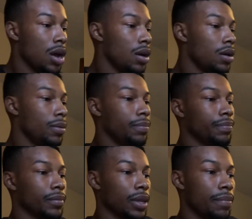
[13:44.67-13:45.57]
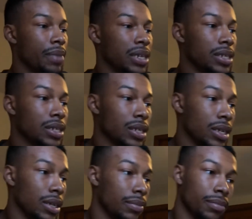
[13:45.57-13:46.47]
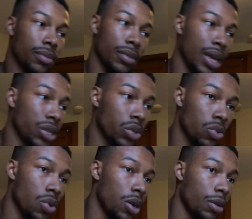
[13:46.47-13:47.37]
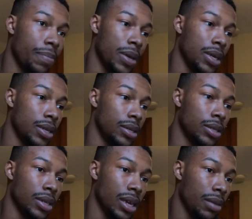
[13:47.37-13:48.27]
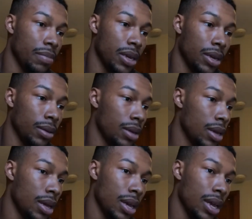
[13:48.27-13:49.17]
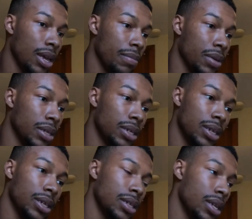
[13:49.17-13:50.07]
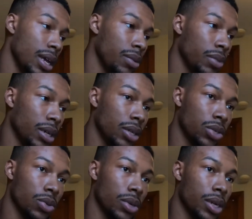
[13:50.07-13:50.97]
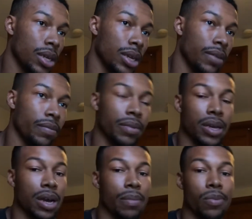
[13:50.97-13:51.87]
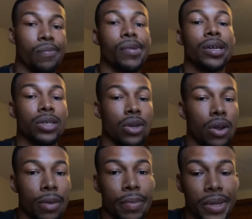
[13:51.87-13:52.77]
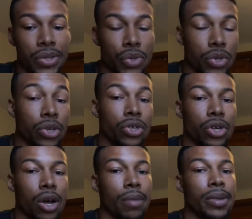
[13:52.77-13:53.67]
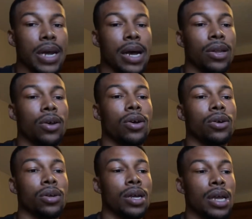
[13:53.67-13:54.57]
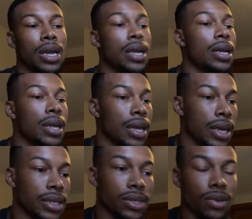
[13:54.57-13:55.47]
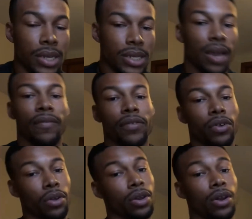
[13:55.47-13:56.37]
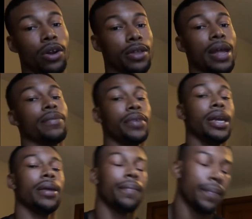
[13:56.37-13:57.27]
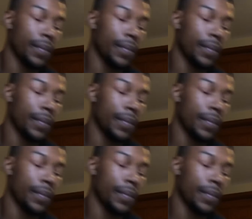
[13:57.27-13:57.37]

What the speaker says: And basically A school all depends. It can be 6-8 weeks, or it can even be a couple months. It all depends on your job and how long it's going to take for you to learn that rate.